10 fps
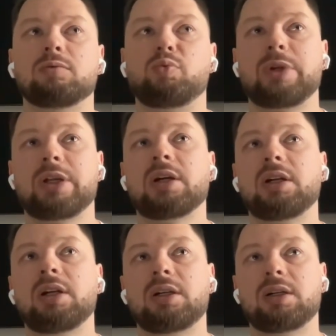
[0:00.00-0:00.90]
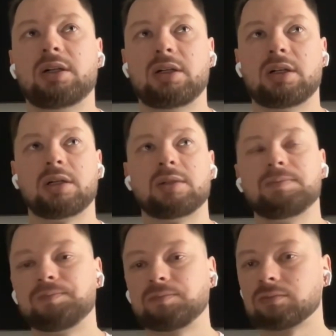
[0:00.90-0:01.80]
We are
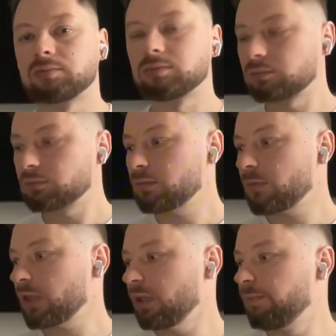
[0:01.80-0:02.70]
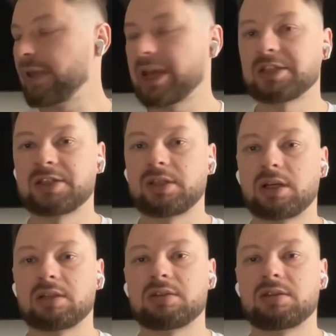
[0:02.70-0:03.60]
best
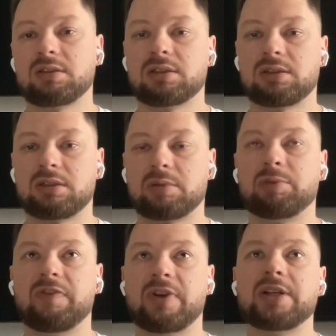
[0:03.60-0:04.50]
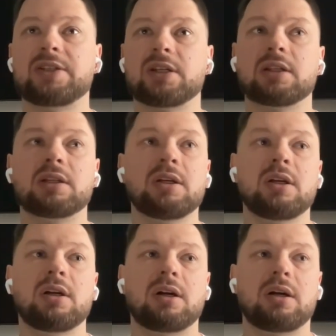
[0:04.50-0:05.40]
at like providing
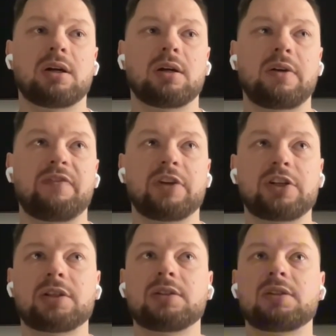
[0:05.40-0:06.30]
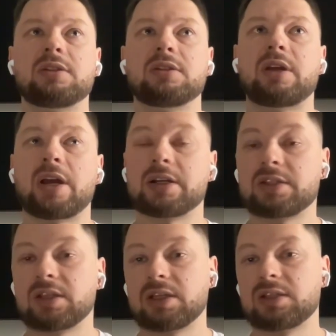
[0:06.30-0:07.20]
efficient
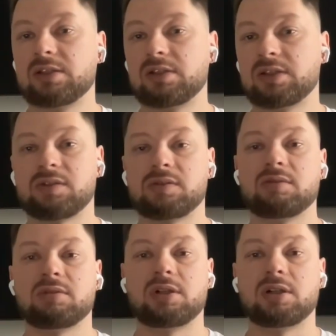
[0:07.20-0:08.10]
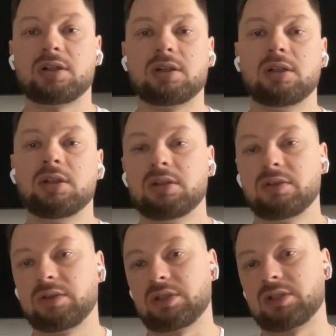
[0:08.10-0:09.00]
access to
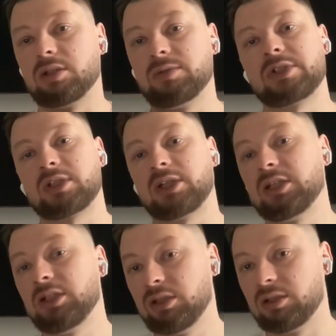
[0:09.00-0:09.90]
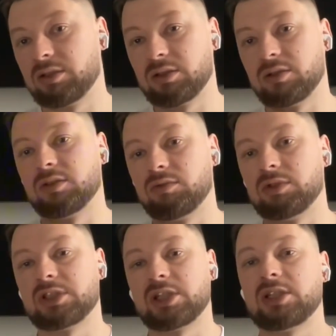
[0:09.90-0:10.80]
this lowest layer on the
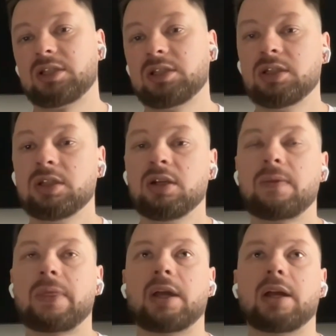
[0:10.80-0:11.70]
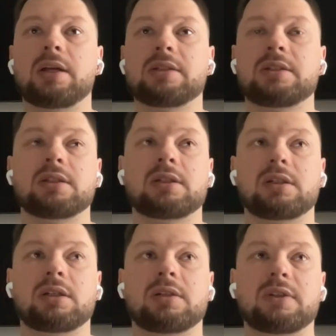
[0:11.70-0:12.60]
raw data. And
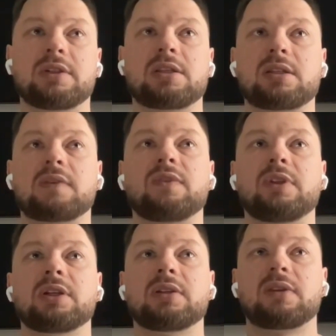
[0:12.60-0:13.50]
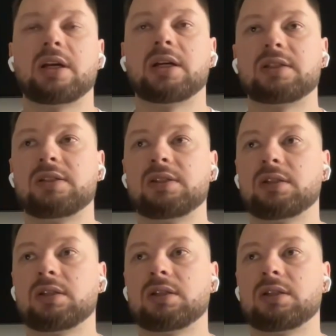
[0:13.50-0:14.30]
this is something that